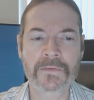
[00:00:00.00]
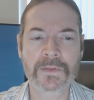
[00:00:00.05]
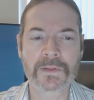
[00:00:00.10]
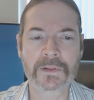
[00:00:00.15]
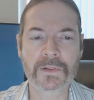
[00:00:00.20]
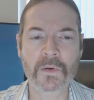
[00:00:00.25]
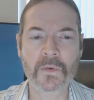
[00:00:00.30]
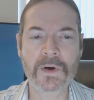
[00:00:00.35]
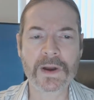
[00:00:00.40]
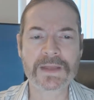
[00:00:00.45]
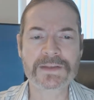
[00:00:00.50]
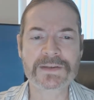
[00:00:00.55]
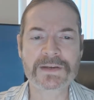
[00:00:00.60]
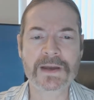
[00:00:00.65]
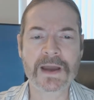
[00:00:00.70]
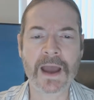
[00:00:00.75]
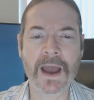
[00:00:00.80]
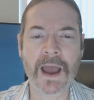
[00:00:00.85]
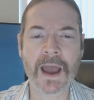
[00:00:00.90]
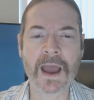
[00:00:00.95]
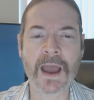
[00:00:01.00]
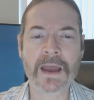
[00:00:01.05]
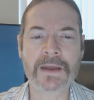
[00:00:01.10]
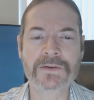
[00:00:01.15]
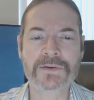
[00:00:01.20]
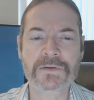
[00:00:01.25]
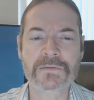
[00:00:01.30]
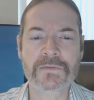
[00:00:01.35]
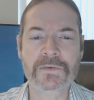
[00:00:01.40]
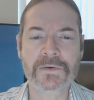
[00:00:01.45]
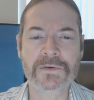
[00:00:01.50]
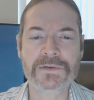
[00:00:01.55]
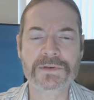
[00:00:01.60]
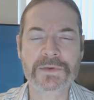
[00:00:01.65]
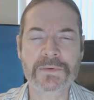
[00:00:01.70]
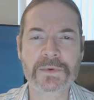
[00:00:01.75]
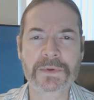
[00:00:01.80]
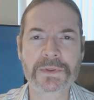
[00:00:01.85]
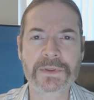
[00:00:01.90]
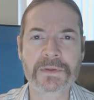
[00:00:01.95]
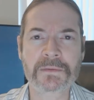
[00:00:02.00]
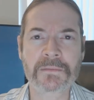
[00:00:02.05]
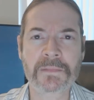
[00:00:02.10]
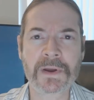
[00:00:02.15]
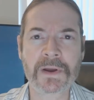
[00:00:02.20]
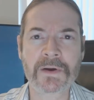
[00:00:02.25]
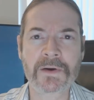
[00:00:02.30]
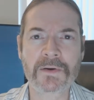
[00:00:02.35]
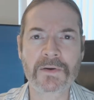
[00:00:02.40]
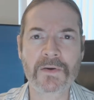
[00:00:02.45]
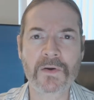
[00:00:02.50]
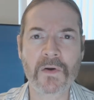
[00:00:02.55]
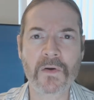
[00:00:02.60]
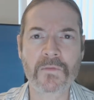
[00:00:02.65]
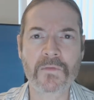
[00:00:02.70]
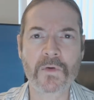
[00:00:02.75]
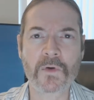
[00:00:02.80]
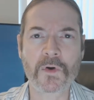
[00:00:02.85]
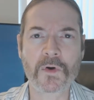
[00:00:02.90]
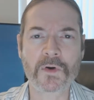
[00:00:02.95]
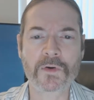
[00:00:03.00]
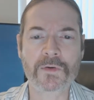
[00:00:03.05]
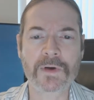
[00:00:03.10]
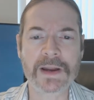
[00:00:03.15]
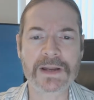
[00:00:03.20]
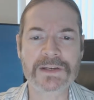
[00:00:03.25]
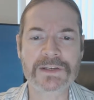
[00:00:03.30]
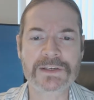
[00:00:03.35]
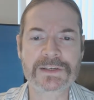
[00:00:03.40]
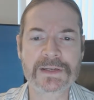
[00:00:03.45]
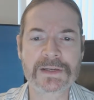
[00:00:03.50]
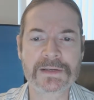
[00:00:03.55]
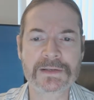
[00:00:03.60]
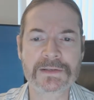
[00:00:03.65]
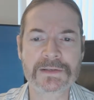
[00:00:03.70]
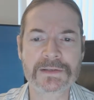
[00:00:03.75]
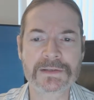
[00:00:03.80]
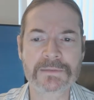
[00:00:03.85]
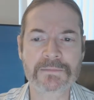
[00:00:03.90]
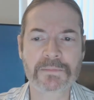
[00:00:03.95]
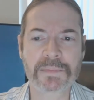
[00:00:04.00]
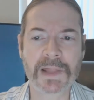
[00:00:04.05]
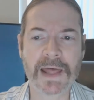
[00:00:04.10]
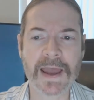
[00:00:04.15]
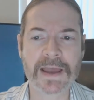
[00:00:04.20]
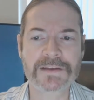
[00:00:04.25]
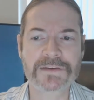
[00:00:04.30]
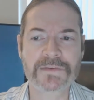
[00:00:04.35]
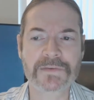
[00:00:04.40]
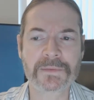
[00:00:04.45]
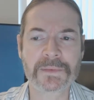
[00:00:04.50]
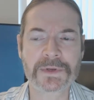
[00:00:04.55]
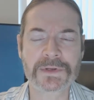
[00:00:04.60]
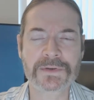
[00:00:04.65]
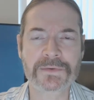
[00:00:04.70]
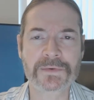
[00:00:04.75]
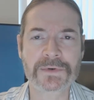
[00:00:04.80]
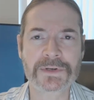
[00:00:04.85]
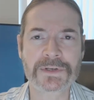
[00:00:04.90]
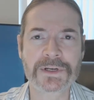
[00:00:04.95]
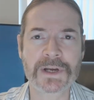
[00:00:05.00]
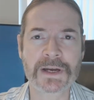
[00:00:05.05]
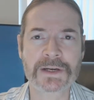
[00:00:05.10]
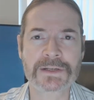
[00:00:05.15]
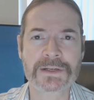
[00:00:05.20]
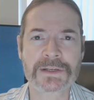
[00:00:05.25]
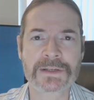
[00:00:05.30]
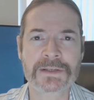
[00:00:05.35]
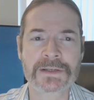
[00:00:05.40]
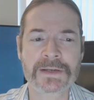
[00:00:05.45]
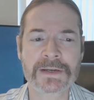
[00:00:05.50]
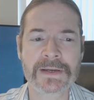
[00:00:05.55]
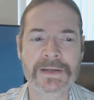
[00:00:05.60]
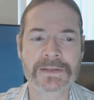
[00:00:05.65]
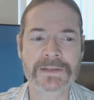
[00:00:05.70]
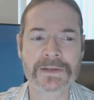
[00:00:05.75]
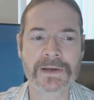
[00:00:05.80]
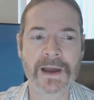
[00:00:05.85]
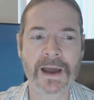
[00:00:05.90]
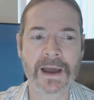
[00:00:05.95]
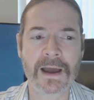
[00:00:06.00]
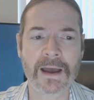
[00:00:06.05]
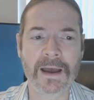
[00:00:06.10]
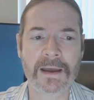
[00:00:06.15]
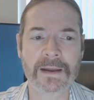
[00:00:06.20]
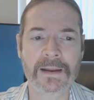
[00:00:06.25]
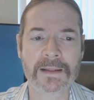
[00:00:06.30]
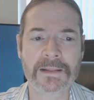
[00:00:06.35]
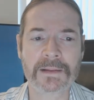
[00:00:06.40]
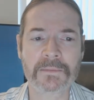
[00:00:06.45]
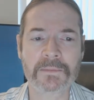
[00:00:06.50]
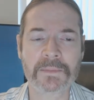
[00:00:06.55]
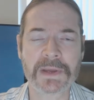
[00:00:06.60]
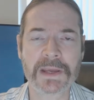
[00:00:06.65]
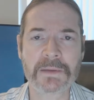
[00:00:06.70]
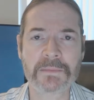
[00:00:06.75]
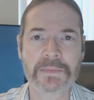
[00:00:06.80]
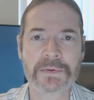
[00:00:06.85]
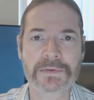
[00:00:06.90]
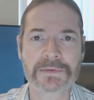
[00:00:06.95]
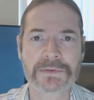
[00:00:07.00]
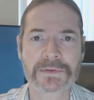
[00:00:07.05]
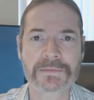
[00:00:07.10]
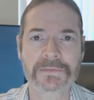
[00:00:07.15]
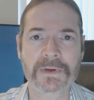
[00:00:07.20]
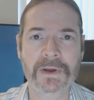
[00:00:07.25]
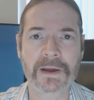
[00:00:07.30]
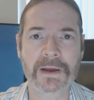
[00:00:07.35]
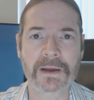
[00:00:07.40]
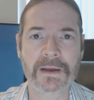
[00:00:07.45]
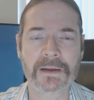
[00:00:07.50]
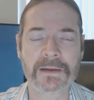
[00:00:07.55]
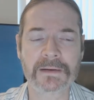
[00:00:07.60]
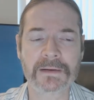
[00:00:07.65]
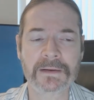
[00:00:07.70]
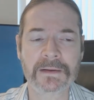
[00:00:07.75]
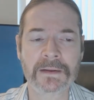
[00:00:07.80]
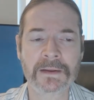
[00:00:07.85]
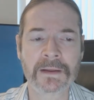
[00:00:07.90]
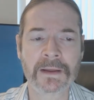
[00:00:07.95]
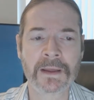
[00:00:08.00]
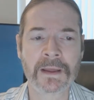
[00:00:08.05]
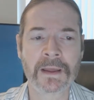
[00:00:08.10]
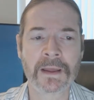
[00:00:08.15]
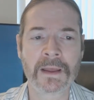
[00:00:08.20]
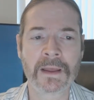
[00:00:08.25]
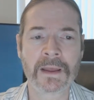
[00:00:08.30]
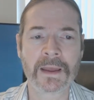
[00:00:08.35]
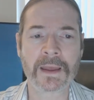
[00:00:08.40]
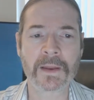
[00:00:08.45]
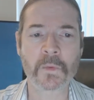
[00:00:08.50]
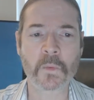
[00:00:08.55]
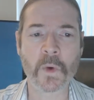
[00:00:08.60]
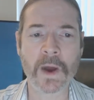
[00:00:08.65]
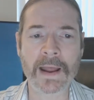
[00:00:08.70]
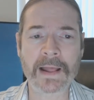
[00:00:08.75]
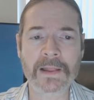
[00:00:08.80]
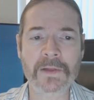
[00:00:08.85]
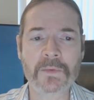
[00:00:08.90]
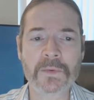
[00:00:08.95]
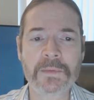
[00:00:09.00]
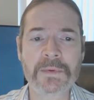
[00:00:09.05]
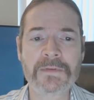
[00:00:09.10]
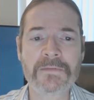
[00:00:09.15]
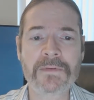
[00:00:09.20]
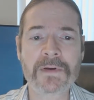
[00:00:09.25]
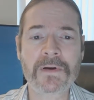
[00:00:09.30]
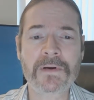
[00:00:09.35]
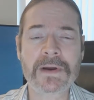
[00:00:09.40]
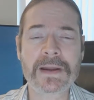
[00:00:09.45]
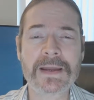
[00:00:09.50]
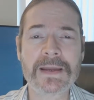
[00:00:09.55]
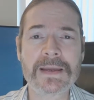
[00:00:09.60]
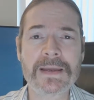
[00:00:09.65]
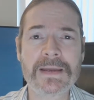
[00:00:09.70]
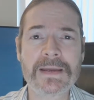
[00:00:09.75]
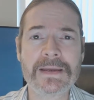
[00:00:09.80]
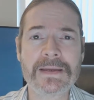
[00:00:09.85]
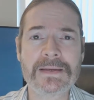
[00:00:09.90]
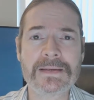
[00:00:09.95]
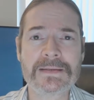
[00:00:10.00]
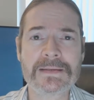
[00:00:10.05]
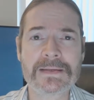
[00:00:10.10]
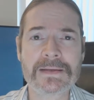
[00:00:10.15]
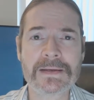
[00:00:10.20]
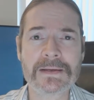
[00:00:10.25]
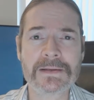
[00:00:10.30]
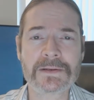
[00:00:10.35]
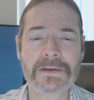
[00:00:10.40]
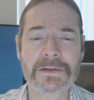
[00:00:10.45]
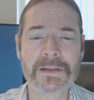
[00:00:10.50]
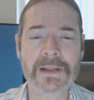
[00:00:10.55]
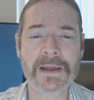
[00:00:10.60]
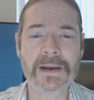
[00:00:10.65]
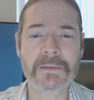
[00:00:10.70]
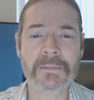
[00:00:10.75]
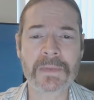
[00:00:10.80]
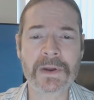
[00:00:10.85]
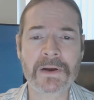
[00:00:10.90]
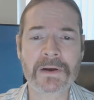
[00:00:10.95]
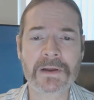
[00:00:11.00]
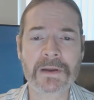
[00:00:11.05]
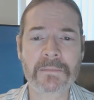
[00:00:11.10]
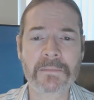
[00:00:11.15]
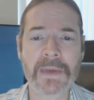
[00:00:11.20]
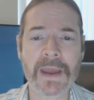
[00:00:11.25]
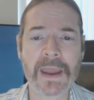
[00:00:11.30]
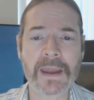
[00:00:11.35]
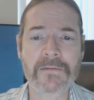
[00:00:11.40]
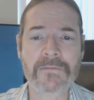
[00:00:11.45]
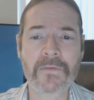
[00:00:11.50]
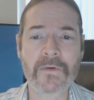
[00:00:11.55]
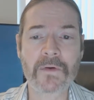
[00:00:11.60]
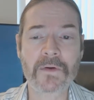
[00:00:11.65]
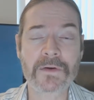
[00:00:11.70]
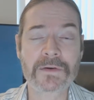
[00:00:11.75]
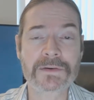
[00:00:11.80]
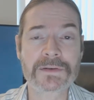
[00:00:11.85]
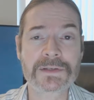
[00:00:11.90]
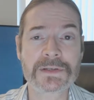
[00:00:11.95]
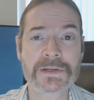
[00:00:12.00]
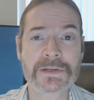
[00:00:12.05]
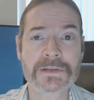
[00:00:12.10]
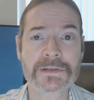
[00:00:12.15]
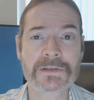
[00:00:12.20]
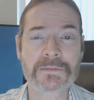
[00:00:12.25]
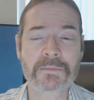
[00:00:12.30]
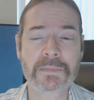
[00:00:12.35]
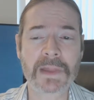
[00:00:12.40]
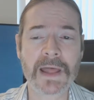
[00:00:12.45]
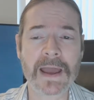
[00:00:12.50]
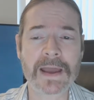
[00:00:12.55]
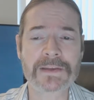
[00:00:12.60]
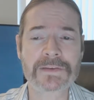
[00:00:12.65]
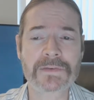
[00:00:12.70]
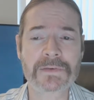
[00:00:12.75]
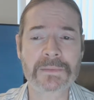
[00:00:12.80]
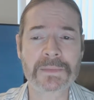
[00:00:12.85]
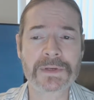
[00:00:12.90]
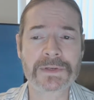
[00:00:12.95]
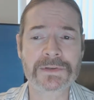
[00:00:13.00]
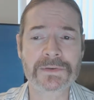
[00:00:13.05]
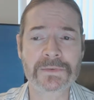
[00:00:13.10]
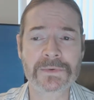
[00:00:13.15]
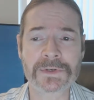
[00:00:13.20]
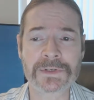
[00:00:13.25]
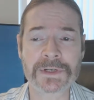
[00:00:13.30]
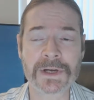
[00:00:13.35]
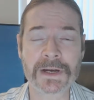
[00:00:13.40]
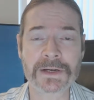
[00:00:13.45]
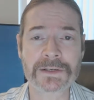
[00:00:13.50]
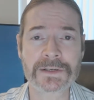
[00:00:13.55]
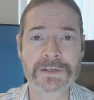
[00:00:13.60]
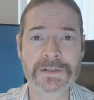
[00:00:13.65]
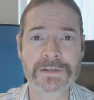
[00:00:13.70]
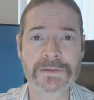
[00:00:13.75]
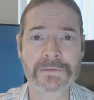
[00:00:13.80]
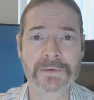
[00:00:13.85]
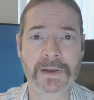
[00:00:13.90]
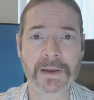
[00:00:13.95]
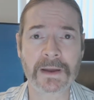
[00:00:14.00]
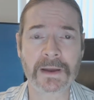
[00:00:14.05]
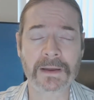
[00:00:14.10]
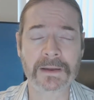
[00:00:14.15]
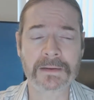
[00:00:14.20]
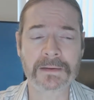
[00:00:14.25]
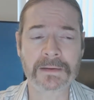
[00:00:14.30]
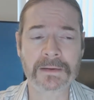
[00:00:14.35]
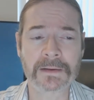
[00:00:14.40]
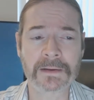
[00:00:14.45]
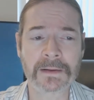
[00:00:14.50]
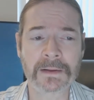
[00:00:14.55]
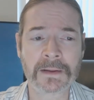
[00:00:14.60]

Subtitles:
For the Lord has a controversy with America over her great sins, blasphemies, and rejections against God and the peoples of God. And while it would be very easy to let America pay for her sins, blasphemies, and rejections of God,